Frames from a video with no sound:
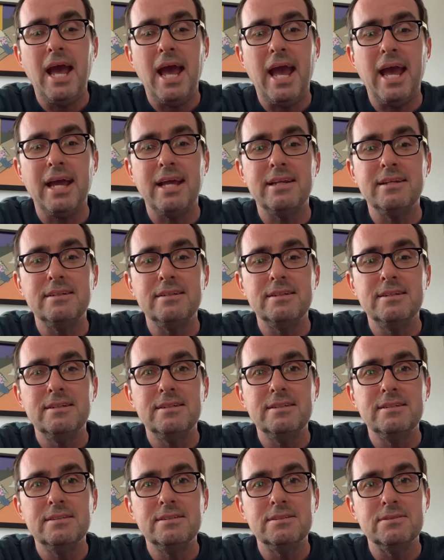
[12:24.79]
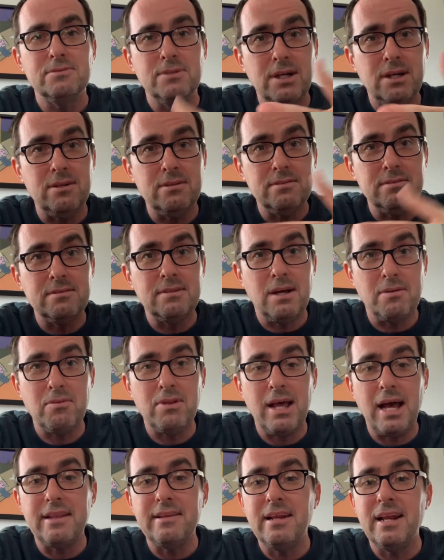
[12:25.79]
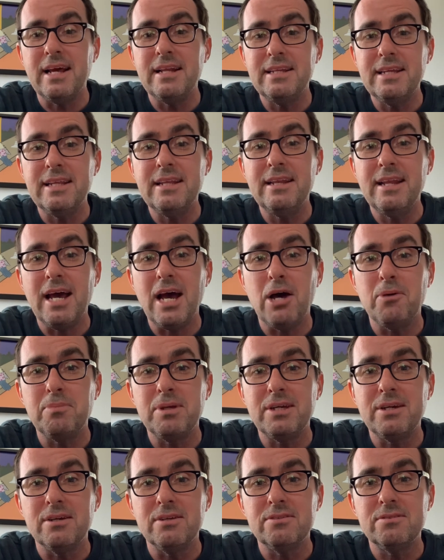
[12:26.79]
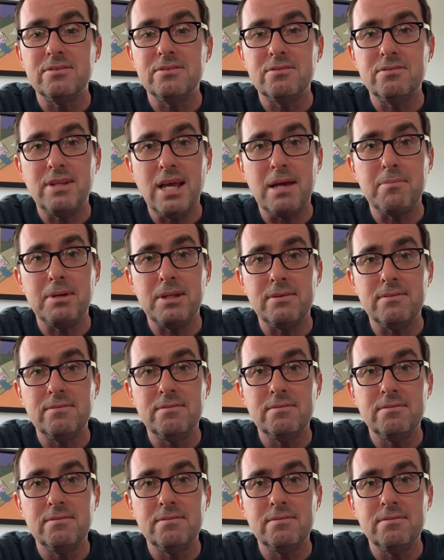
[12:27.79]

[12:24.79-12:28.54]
And, well, I'm glad that I did now because, damn it,